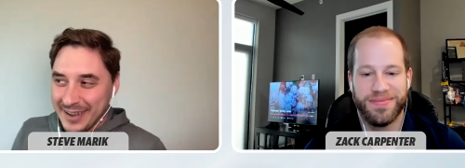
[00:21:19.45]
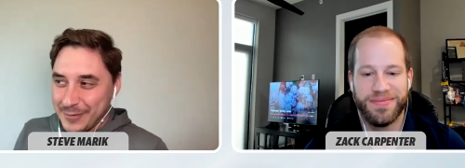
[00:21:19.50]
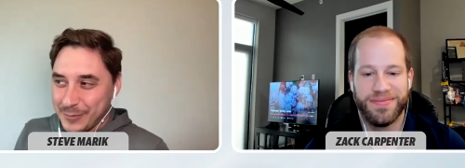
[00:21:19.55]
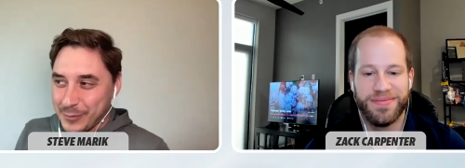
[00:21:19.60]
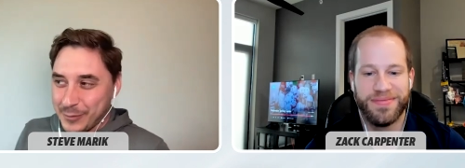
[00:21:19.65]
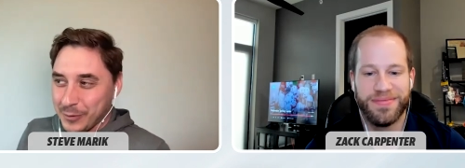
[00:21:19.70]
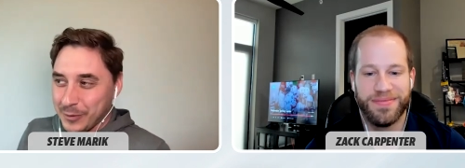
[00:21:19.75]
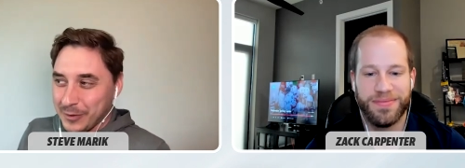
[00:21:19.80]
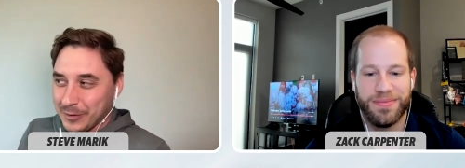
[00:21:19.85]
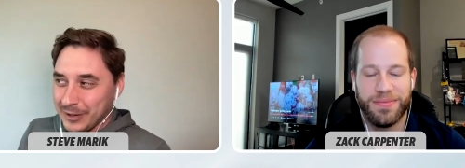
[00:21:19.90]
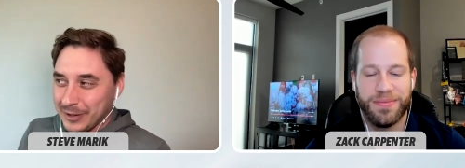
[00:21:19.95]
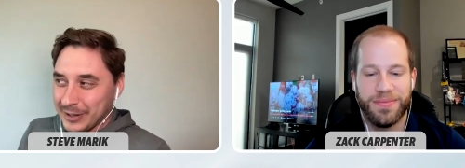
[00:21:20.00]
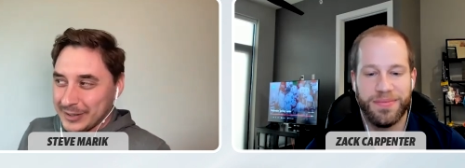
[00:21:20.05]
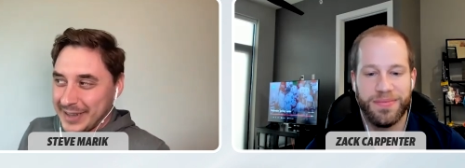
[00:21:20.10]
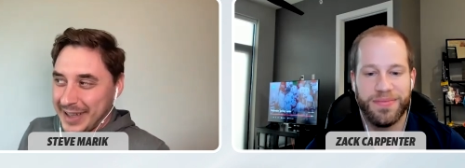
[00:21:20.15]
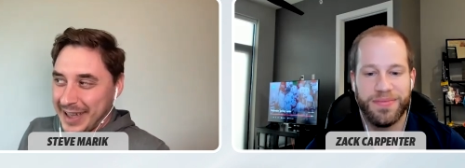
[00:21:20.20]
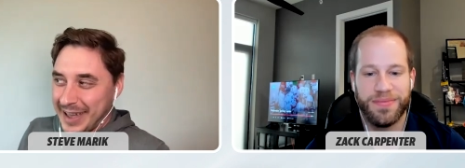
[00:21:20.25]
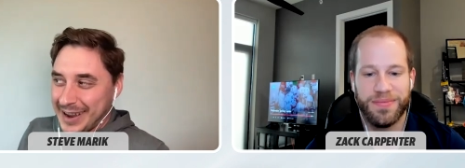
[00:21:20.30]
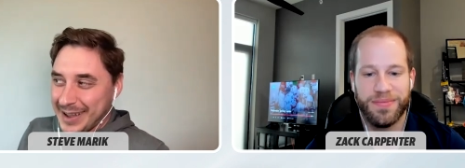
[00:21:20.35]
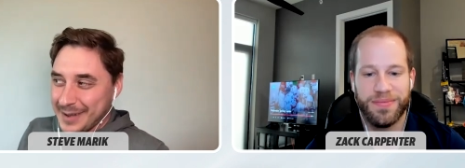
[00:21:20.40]
Speaker 1: and rhule
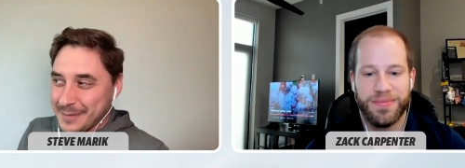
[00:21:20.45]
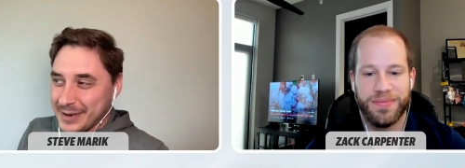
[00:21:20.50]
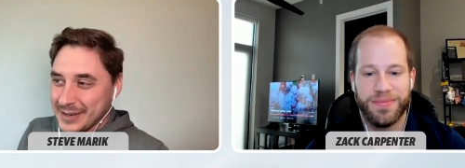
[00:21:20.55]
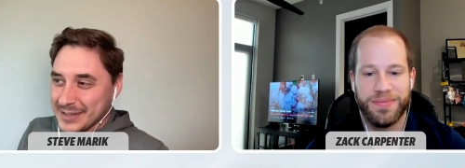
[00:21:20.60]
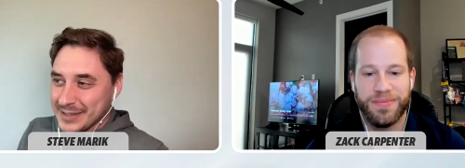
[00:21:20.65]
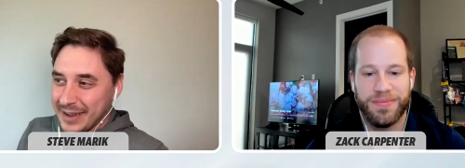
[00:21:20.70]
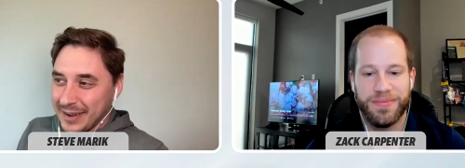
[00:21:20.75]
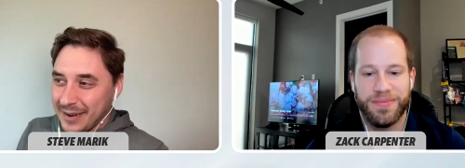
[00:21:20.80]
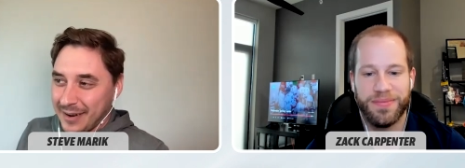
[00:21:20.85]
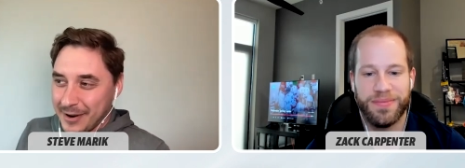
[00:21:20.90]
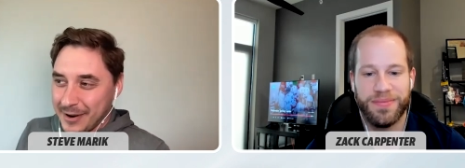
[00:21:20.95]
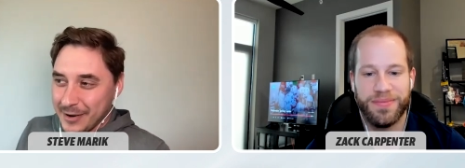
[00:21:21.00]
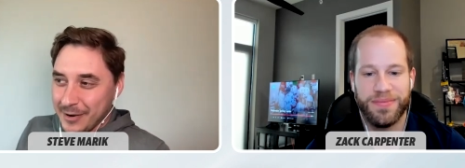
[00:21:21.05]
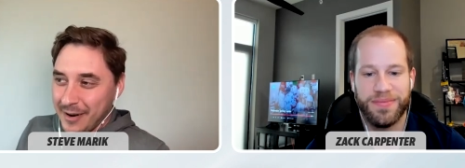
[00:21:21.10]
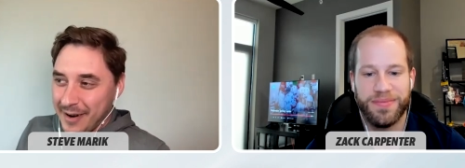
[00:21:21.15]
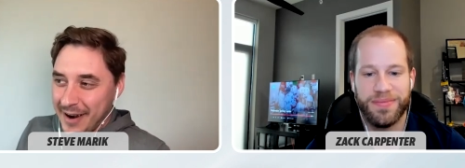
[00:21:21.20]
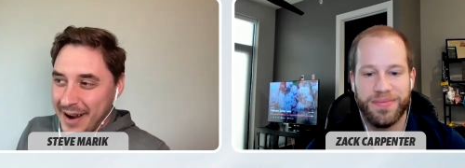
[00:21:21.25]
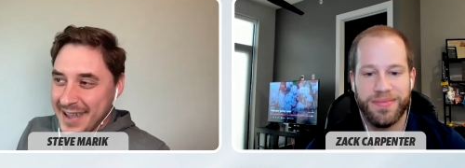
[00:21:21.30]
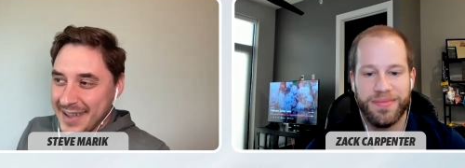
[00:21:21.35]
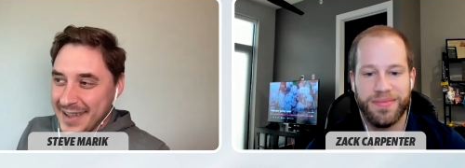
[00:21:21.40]
looked at him and was like are you
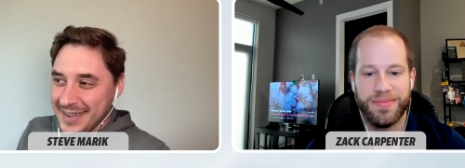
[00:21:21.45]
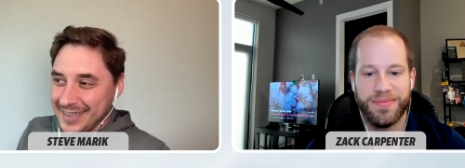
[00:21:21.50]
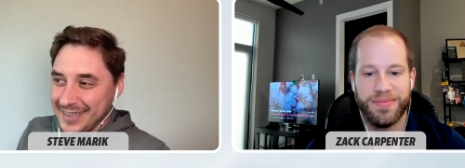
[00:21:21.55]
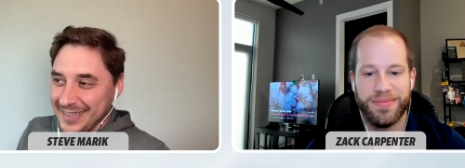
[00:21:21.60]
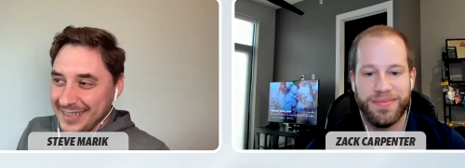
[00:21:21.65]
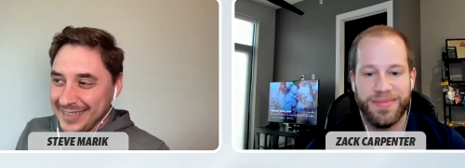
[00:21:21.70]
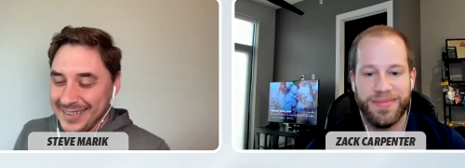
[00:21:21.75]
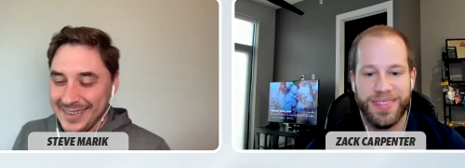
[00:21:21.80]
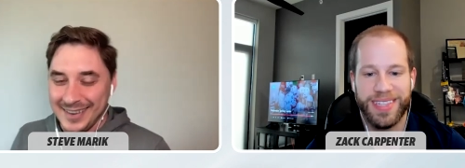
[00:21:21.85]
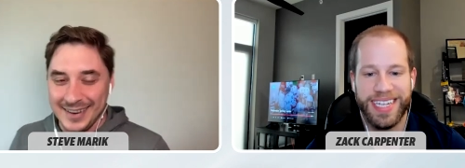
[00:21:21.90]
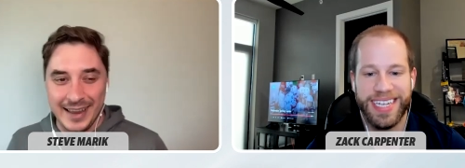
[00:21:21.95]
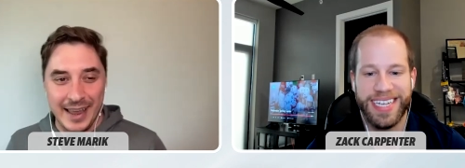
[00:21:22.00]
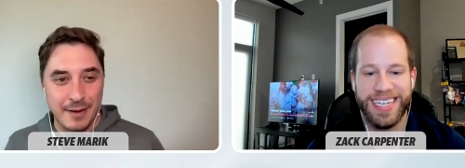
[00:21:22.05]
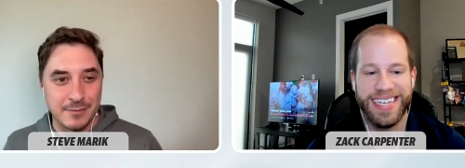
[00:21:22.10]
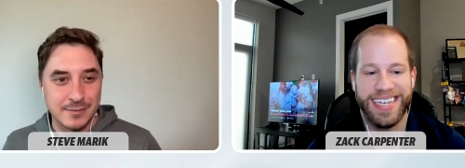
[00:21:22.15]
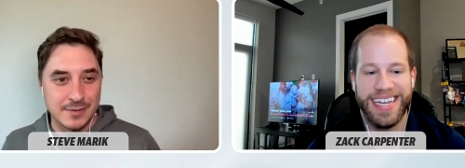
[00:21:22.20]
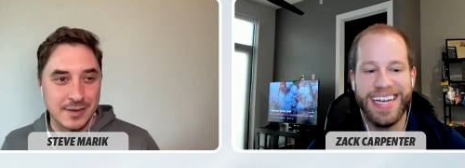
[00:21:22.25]
all right and gabe